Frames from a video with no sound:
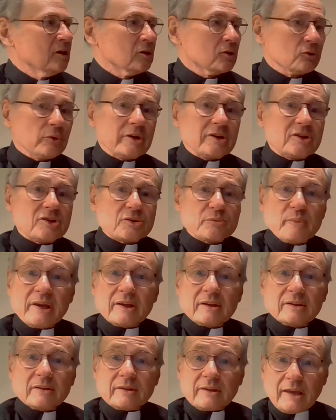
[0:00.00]
Rich
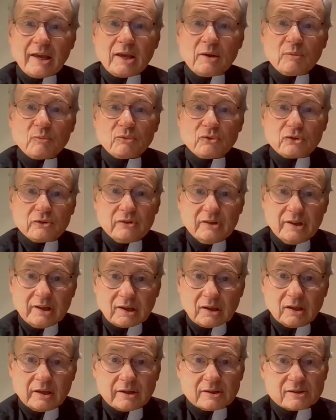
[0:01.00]
men came to
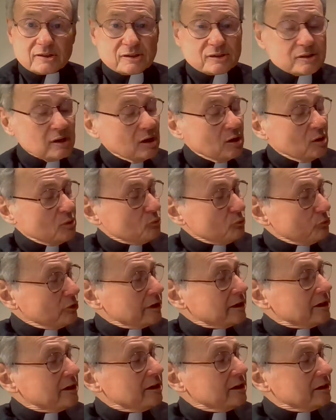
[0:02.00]
Nicholas,
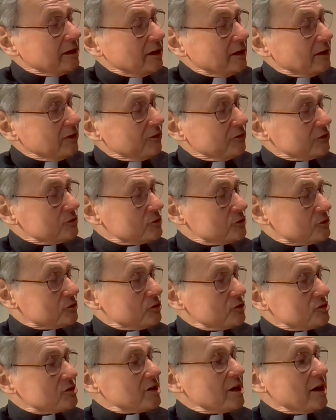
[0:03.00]
bringing gifts
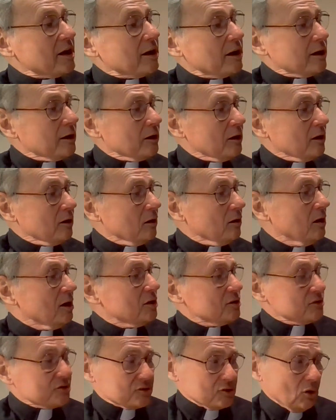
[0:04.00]
to share,
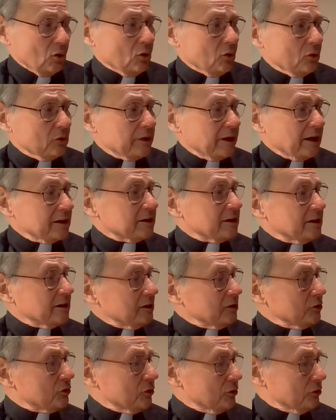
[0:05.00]
so that
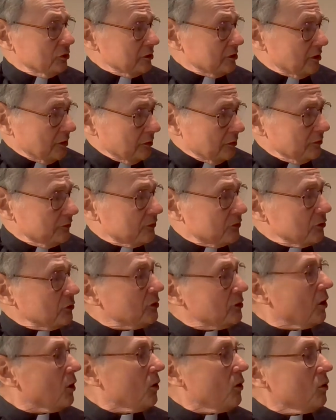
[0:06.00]
he could give to
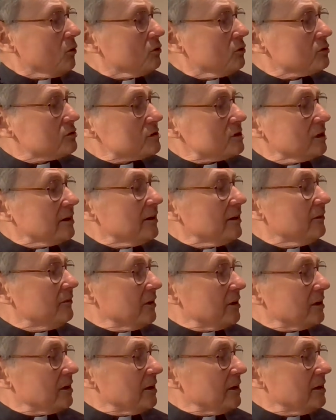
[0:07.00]
those
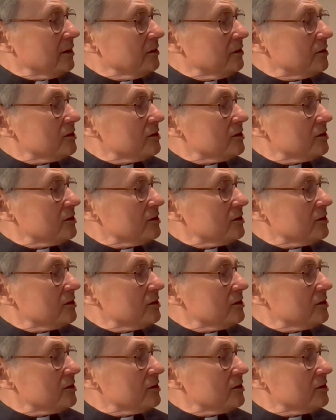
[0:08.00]
living in